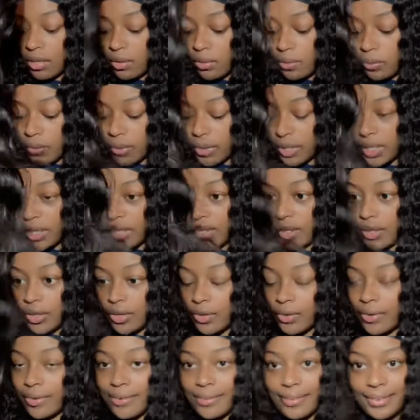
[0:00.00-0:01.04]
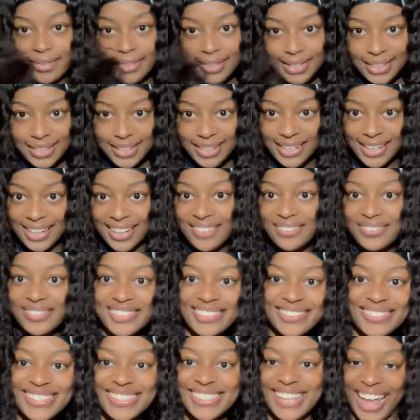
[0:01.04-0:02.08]
wig on. Like, I'm
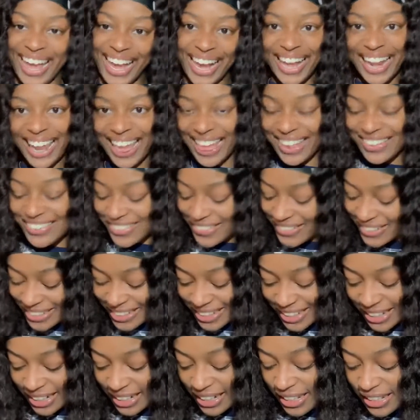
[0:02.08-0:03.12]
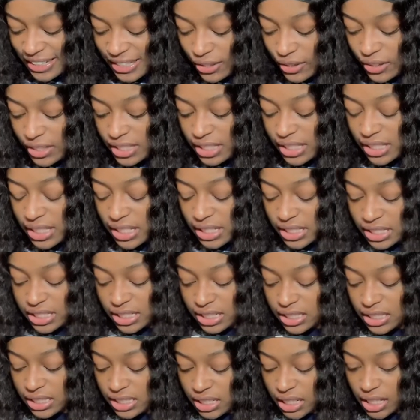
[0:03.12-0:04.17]
so excited. So this is a
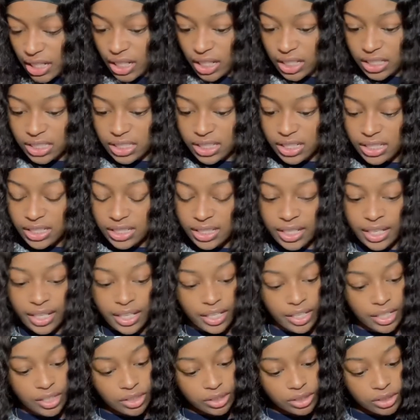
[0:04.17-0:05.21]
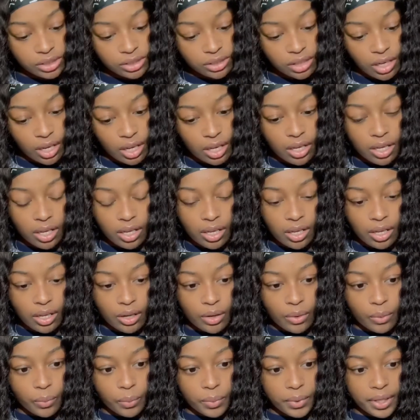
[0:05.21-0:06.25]
16-inch
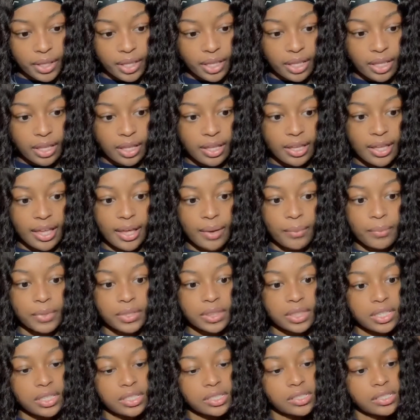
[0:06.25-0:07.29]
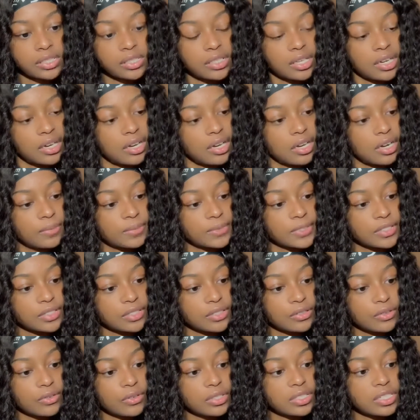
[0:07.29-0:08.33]
wig. It came with this the
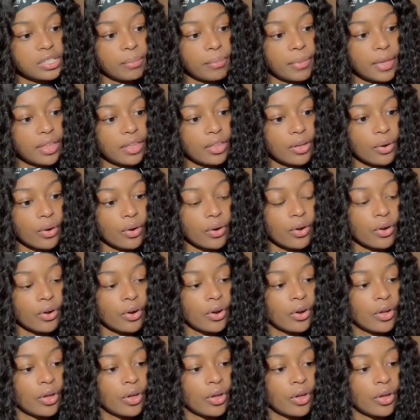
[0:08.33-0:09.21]
secret to make your